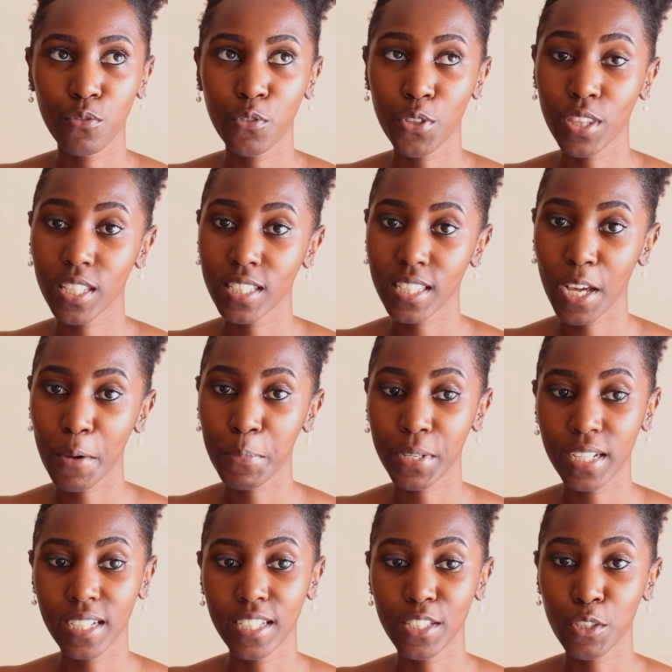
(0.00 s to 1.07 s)
for this
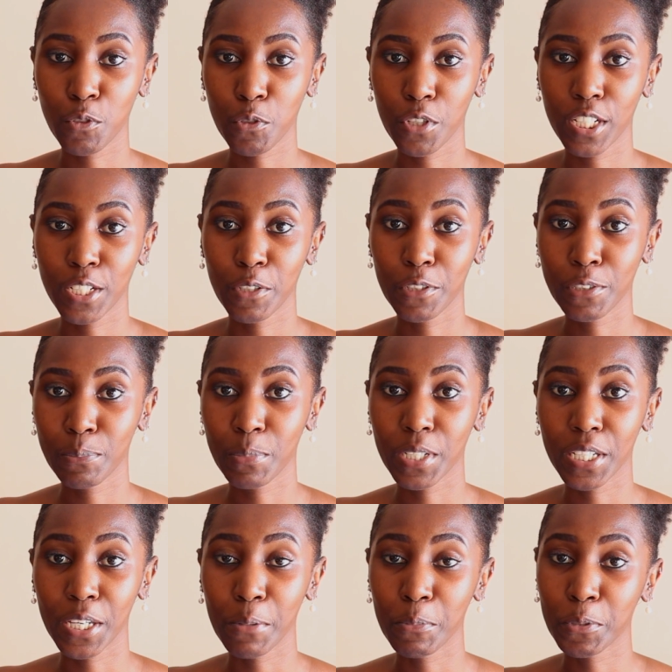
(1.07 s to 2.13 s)
happening is usually not
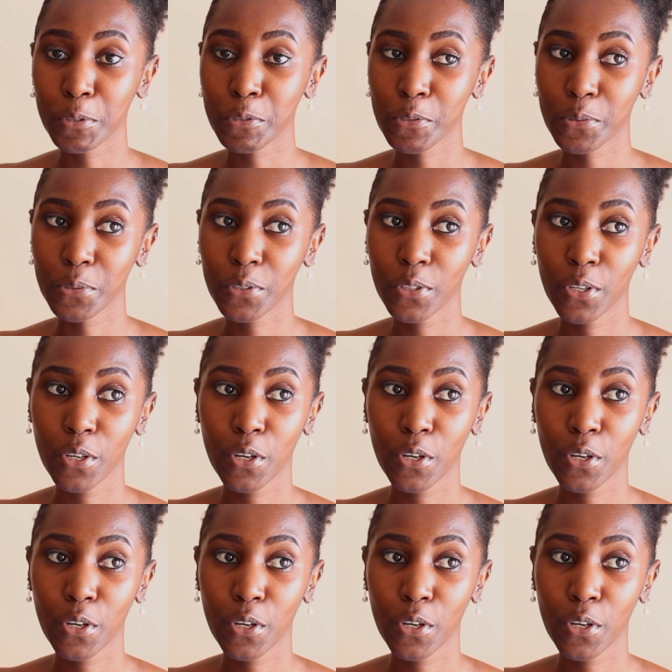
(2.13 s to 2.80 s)
being able to,